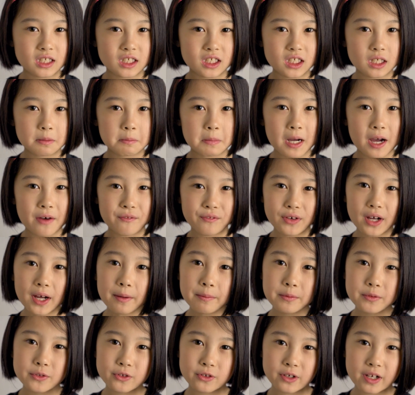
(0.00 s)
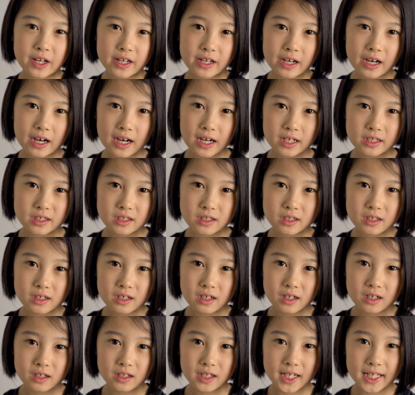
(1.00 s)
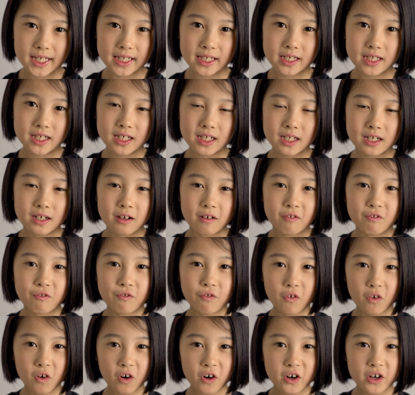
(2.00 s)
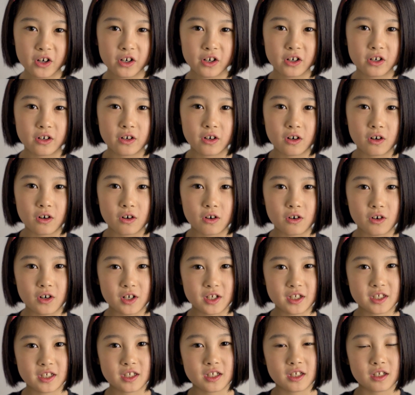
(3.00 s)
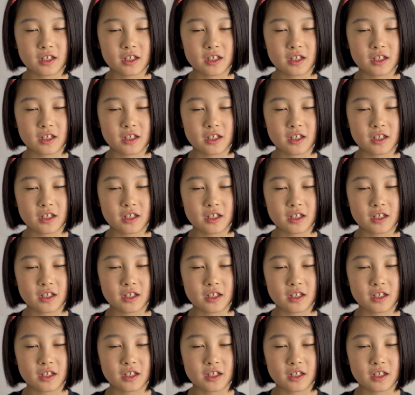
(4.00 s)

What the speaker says: Some have up to 8 eyes, like 4, or